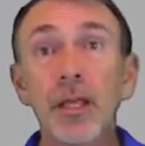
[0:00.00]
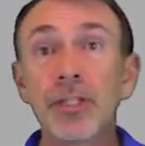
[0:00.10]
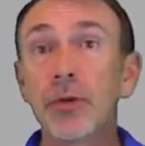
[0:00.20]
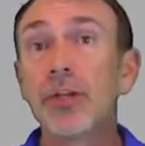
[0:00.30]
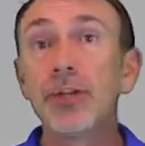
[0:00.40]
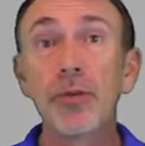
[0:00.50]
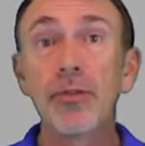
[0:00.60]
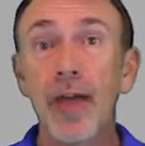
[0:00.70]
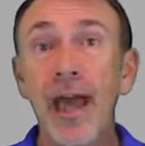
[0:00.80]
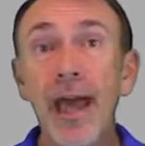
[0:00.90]
So to do
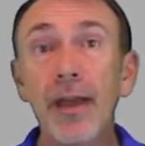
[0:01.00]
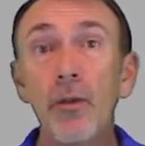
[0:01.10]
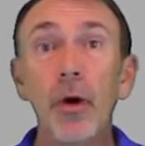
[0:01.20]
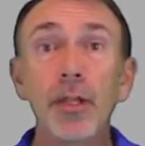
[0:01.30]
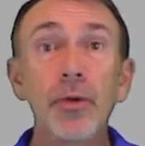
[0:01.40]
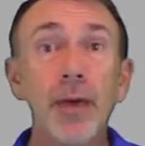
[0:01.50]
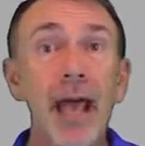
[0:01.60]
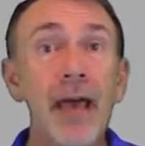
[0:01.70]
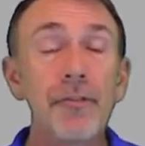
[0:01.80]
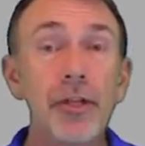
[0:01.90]
that, what you would
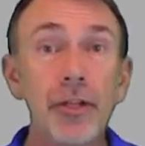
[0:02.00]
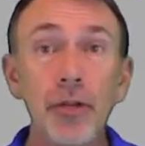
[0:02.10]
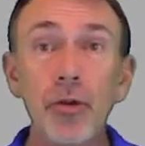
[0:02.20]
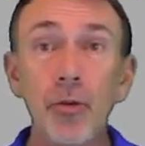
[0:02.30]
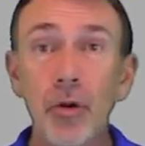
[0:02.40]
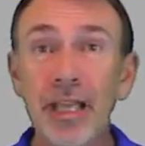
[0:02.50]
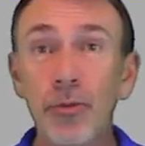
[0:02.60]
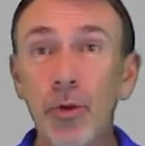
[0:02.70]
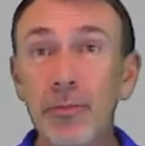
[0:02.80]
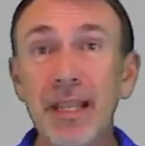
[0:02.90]
have to do,
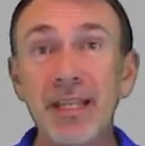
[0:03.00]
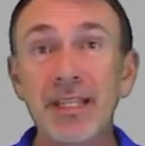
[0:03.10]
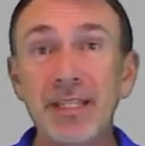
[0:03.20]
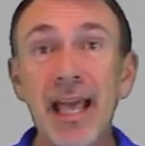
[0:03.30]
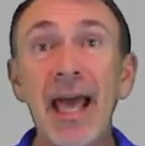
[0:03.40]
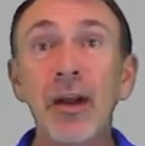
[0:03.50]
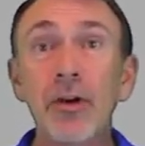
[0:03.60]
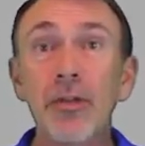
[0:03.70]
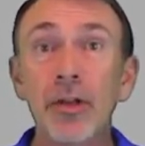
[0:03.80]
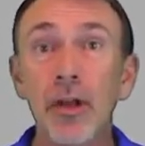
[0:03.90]
it would be to
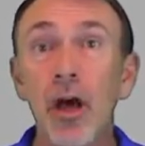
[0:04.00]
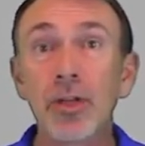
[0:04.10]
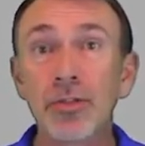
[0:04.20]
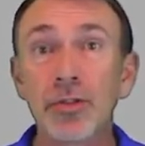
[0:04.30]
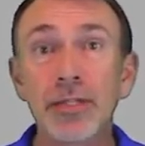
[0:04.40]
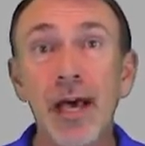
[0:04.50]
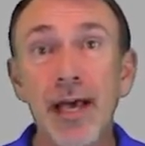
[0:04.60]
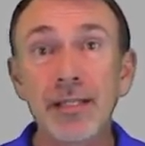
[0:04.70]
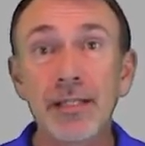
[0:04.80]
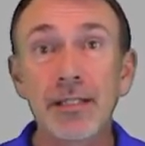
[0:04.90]
stagger the nozzle
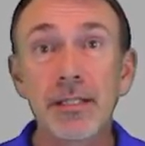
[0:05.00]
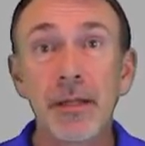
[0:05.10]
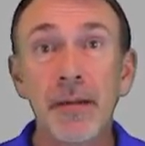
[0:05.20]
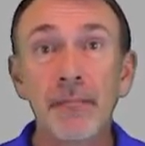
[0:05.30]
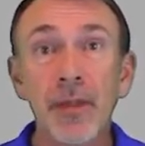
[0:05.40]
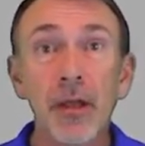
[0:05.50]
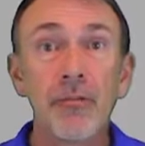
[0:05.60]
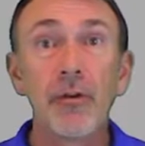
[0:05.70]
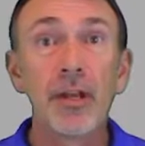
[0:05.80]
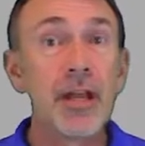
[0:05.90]
sizes.
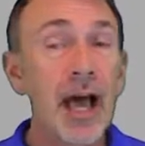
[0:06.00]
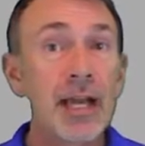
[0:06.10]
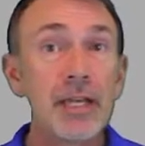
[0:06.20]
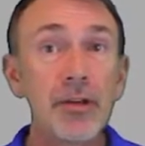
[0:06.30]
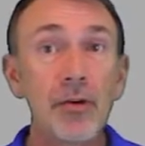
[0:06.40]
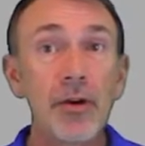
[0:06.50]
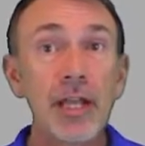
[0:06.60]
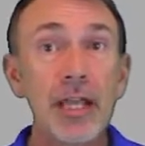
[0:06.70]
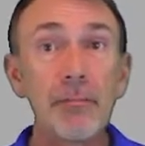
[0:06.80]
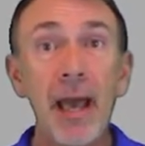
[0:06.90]
For a 90
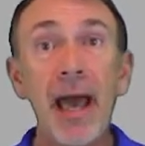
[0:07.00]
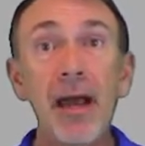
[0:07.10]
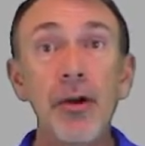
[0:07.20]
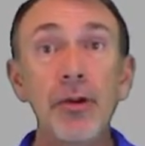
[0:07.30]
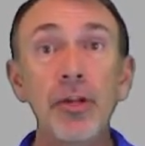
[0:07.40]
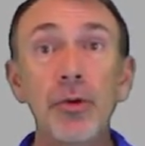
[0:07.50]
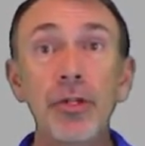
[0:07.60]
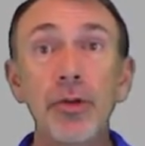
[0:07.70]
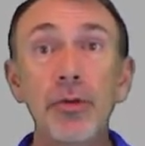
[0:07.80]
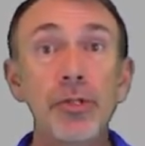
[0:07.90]
degree pattern, you
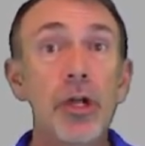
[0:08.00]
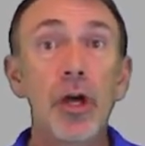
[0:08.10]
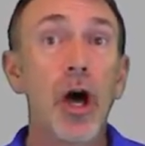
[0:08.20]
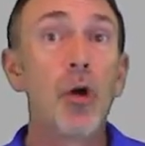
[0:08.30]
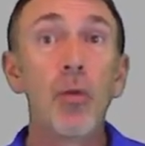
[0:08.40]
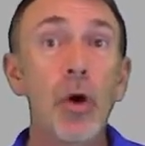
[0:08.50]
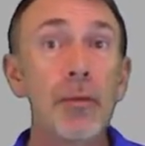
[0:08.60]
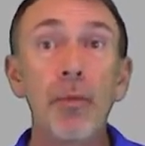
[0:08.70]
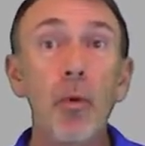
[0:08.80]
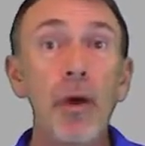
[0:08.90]
would use a
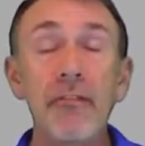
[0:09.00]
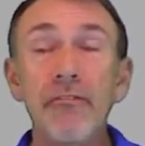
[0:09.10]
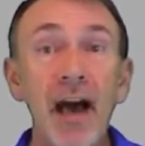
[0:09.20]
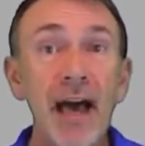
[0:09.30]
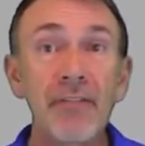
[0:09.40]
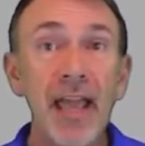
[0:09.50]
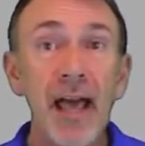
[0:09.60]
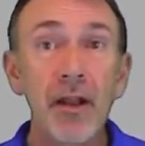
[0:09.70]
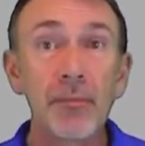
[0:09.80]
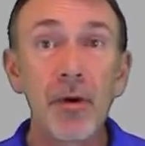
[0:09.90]
1.5
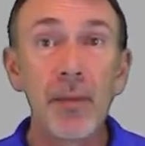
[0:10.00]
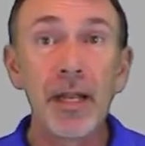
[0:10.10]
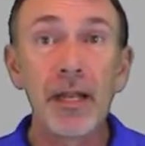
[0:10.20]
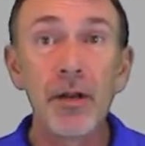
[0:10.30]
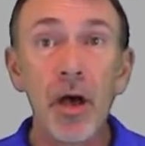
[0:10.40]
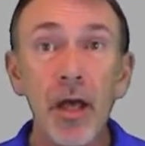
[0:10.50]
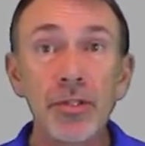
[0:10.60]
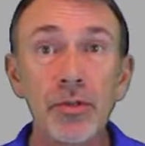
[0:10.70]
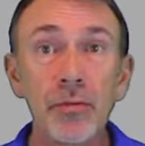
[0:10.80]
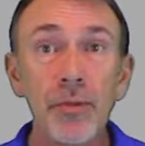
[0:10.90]
gallon per minute
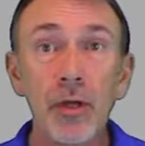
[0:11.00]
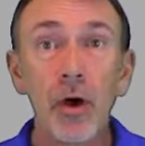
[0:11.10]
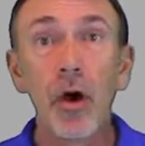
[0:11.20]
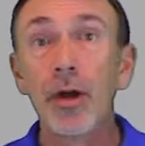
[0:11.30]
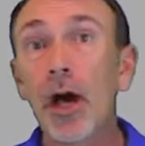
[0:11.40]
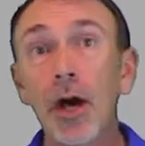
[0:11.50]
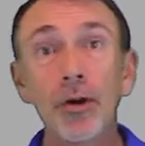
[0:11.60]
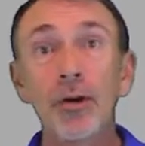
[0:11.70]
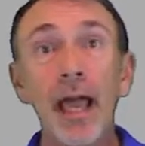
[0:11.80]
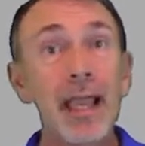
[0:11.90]
nozzle on a
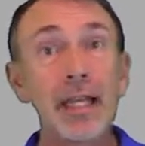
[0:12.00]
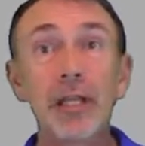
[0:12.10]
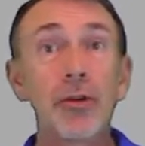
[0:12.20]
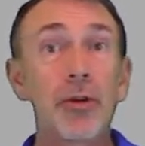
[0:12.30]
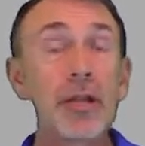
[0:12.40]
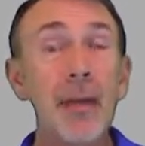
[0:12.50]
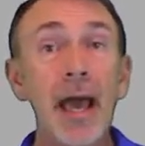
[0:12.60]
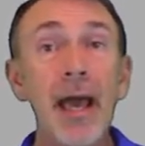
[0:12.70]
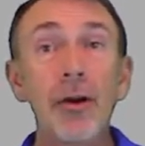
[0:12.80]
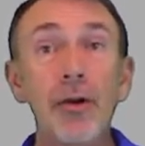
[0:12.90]
180 degree
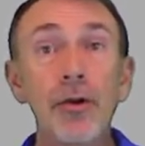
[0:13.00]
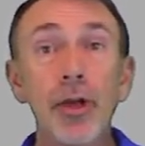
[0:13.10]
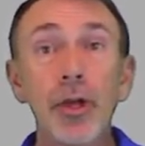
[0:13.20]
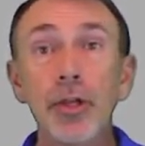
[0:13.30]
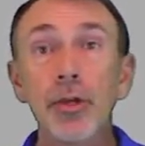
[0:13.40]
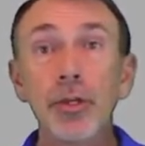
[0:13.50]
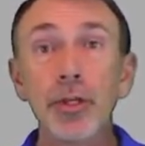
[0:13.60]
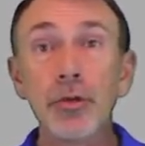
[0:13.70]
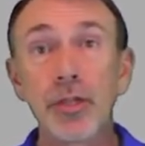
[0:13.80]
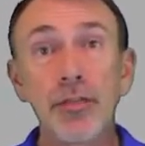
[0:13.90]
pattern, you would
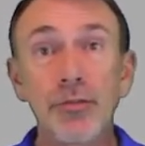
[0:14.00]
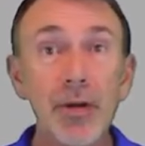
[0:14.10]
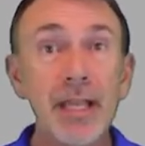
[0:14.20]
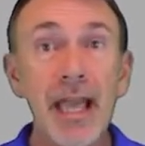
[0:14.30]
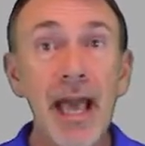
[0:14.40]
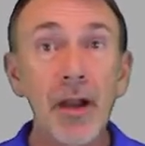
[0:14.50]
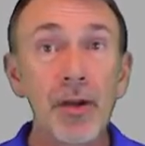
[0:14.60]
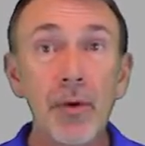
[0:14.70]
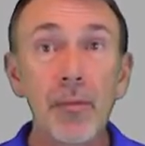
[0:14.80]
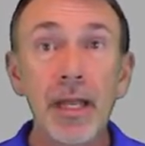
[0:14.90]
use a three
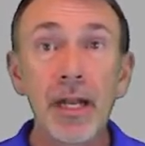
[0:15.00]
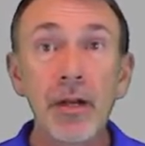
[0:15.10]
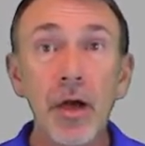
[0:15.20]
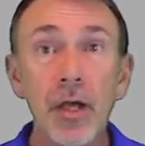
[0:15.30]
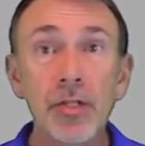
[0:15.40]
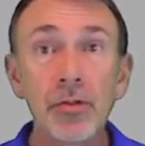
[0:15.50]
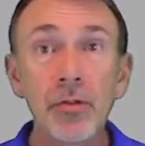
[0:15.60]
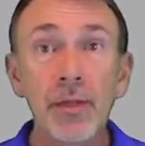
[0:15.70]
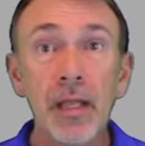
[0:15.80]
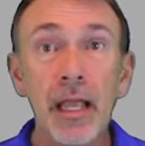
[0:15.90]
gallon per minute
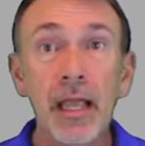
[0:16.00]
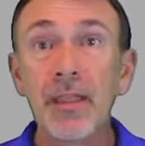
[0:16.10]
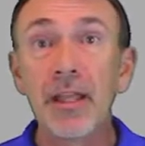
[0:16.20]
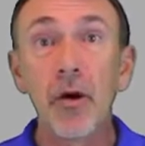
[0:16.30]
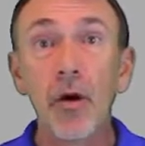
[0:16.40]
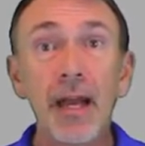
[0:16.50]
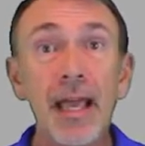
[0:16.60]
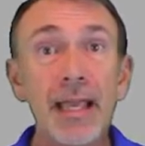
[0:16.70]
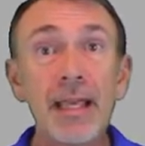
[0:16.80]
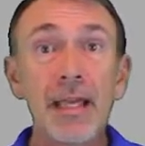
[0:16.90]
nozzle. And then on
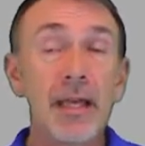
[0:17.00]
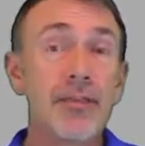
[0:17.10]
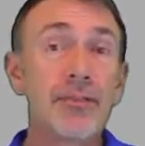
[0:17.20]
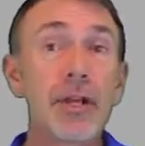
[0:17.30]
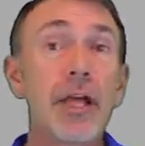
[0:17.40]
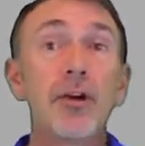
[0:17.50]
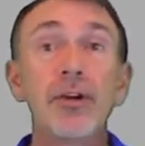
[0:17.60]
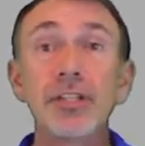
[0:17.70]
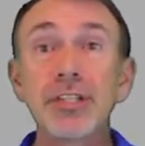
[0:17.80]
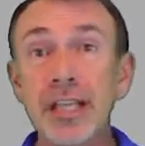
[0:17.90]
a
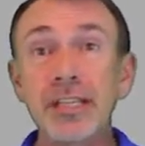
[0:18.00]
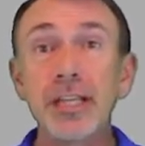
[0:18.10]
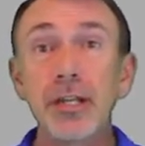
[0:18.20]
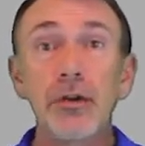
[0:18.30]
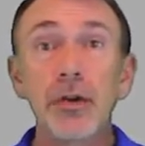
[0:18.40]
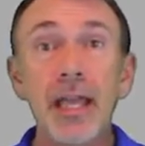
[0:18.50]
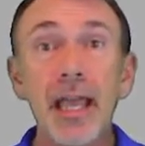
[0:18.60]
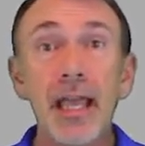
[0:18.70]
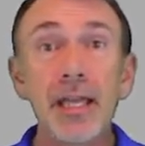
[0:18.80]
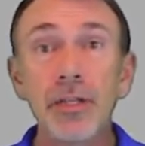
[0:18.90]
360 degree
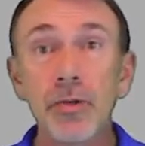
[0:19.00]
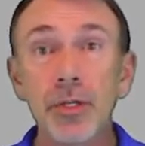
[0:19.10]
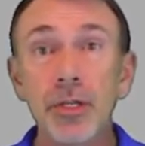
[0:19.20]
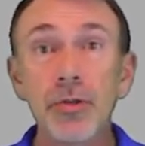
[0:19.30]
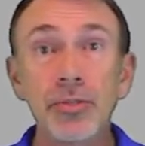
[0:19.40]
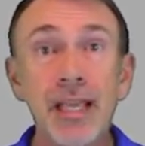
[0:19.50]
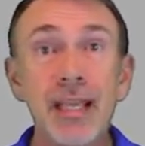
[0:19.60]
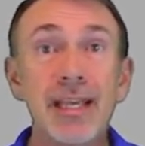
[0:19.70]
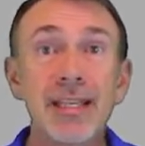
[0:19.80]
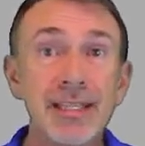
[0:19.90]
head, you would use
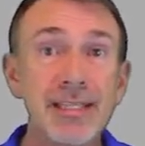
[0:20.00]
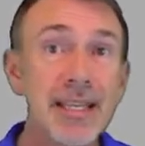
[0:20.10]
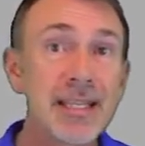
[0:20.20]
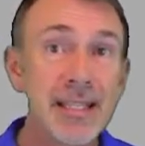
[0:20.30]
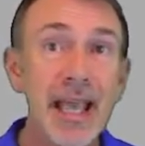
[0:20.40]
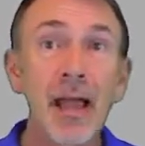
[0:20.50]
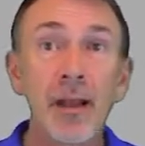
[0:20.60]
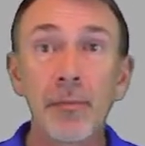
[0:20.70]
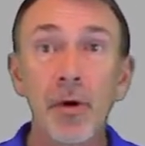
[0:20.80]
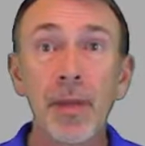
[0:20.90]
a six
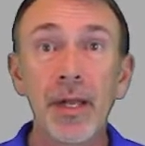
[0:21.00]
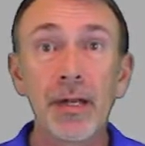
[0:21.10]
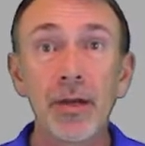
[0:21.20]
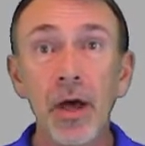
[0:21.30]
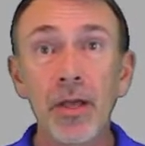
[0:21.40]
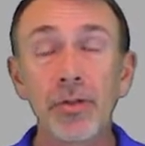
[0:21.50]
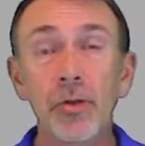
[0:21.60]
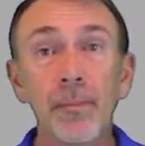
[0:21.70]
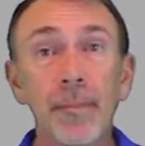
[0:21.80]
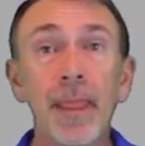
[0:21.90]
gallon per minute nozzle.